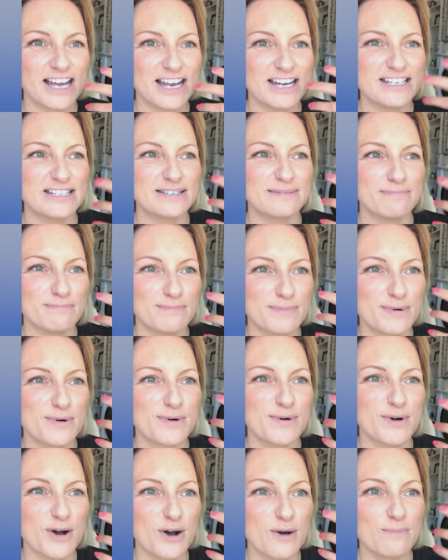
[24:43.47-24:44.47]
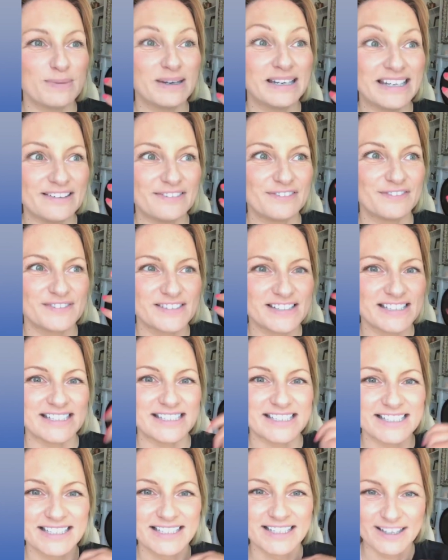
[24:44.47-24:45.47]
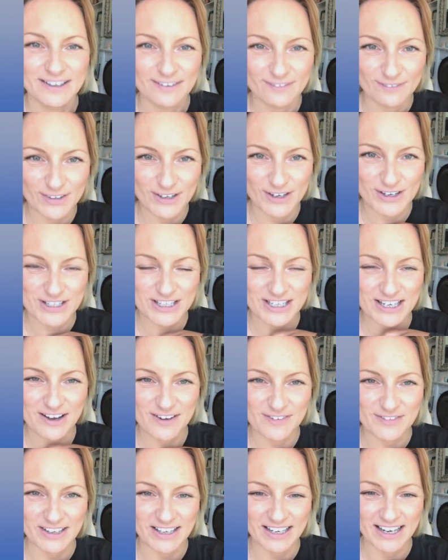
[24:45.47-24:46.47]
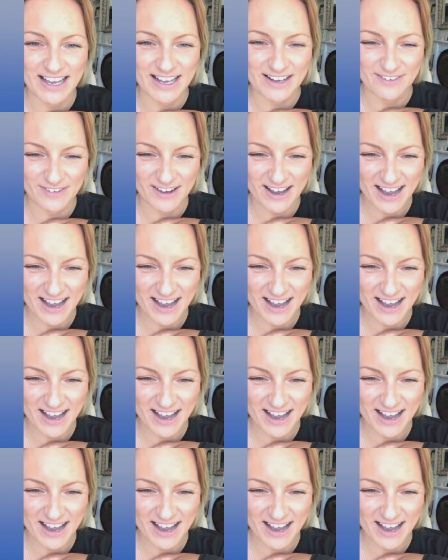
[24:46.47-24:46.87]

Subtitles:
and more uplifted version of your life.